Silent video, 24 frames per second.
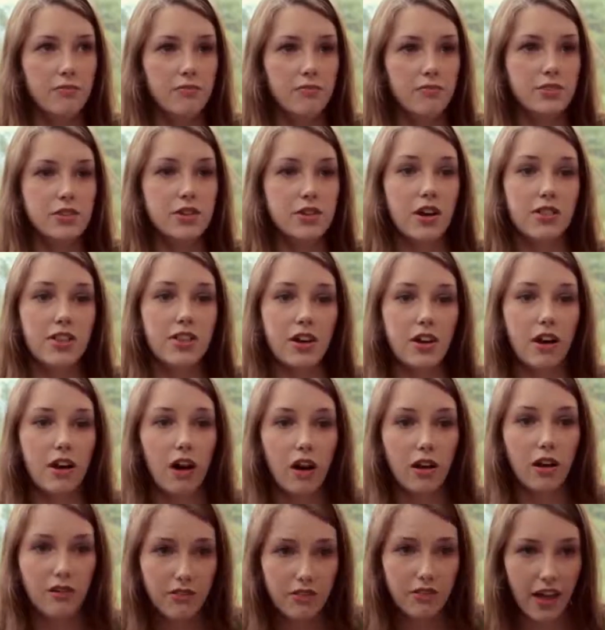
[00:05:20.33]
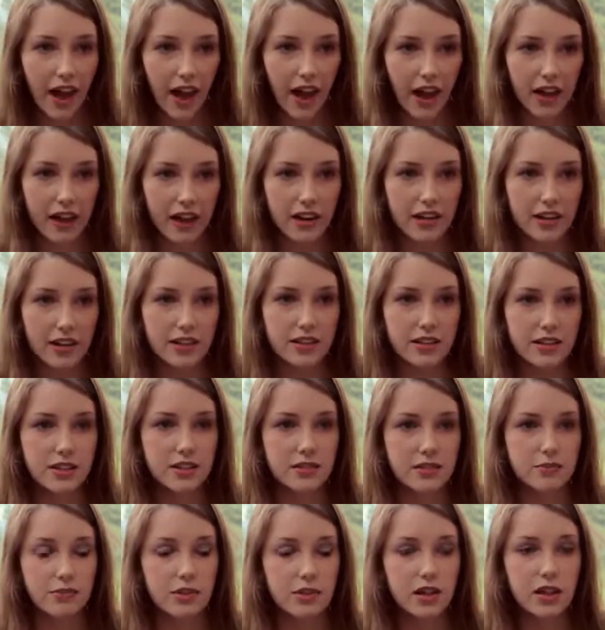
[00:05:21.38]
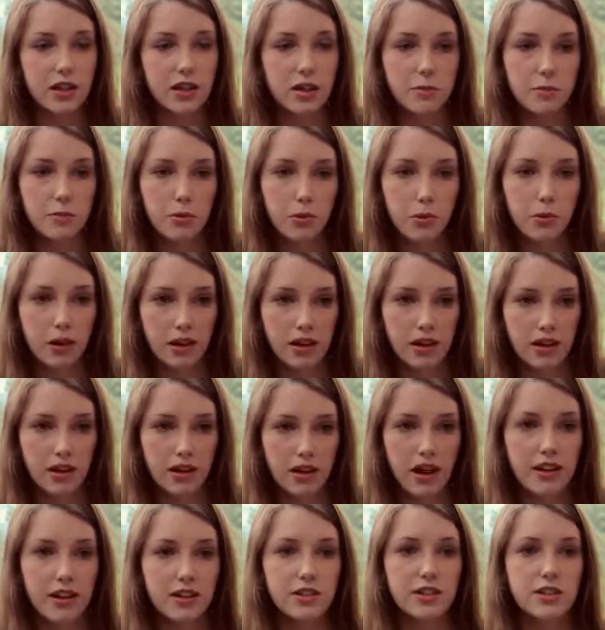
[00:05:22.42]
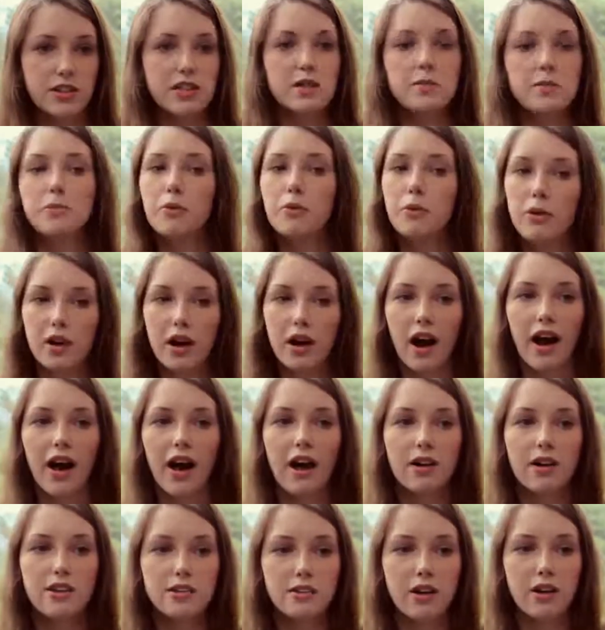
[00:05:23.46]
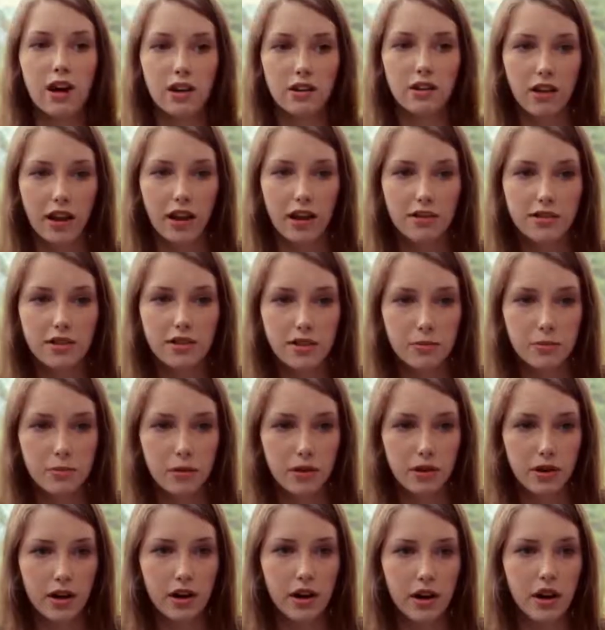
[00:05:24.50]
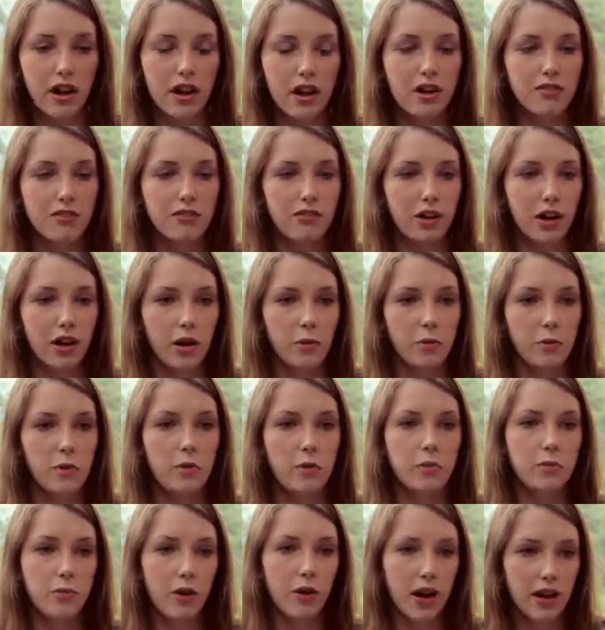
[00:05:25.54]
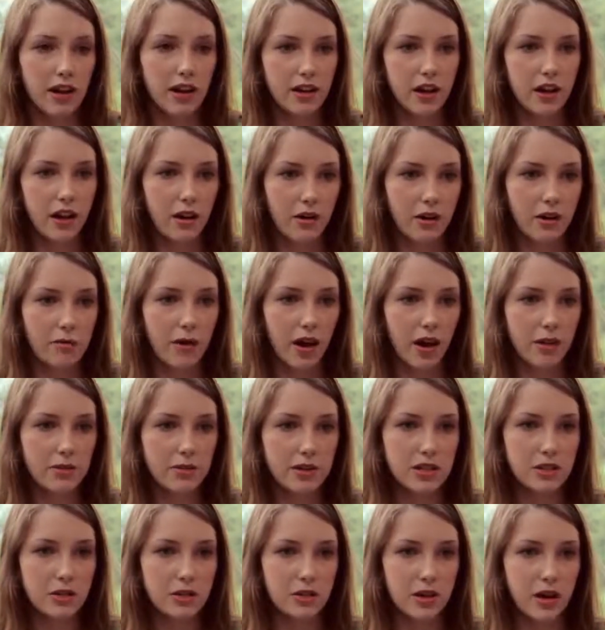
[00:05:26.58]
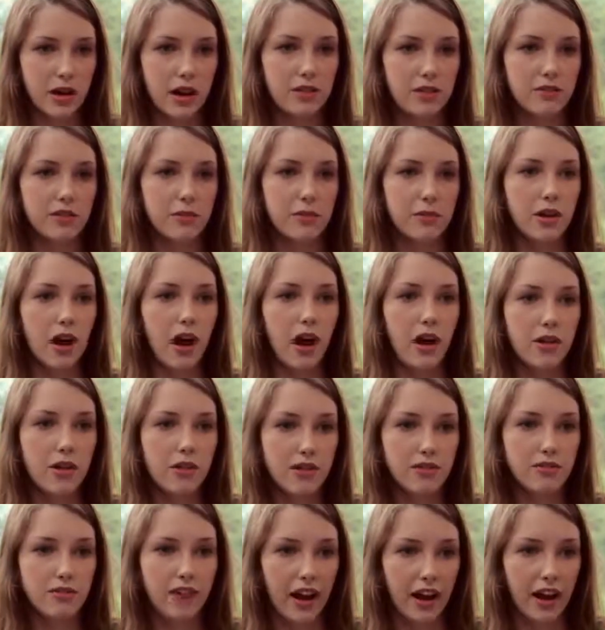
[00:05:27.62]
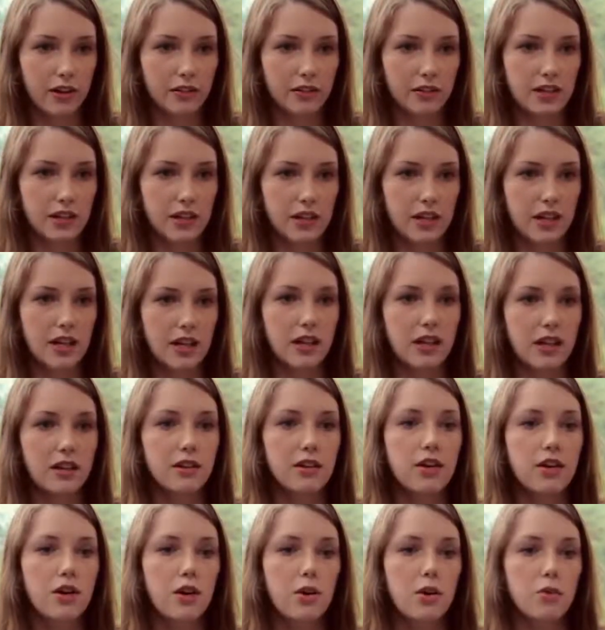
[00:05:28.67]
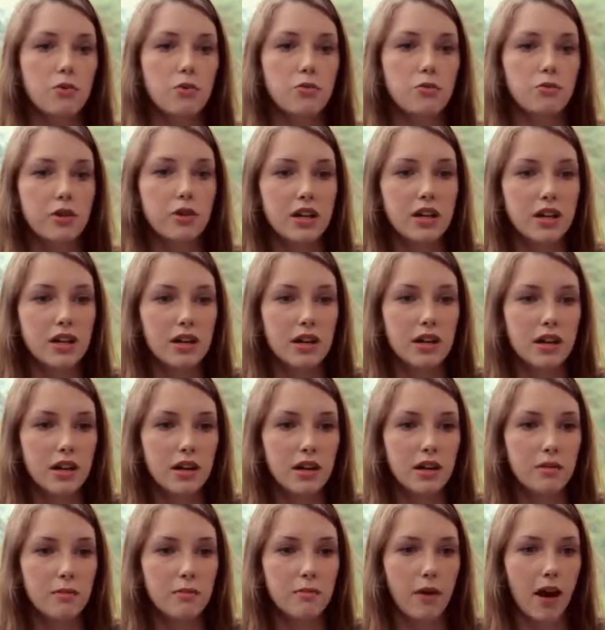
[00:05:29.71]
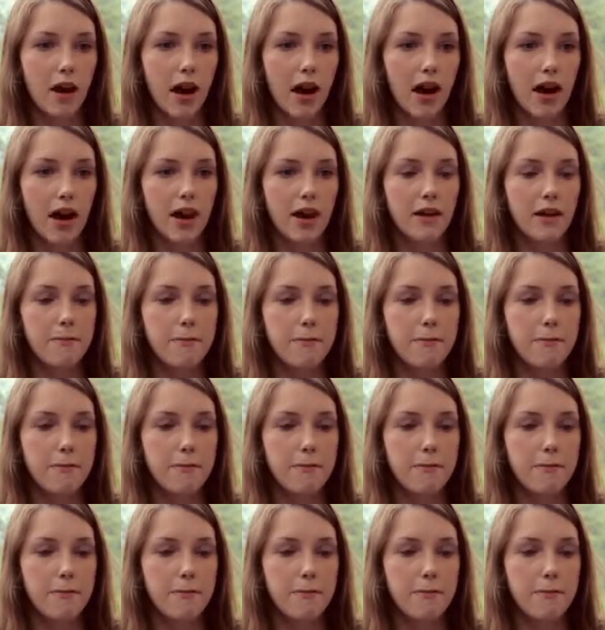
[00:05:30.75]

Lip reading: so I think all of that is really important, and just support. I also got a lot of support from Brian Hoey, my mentor, and from the other faculty in reading my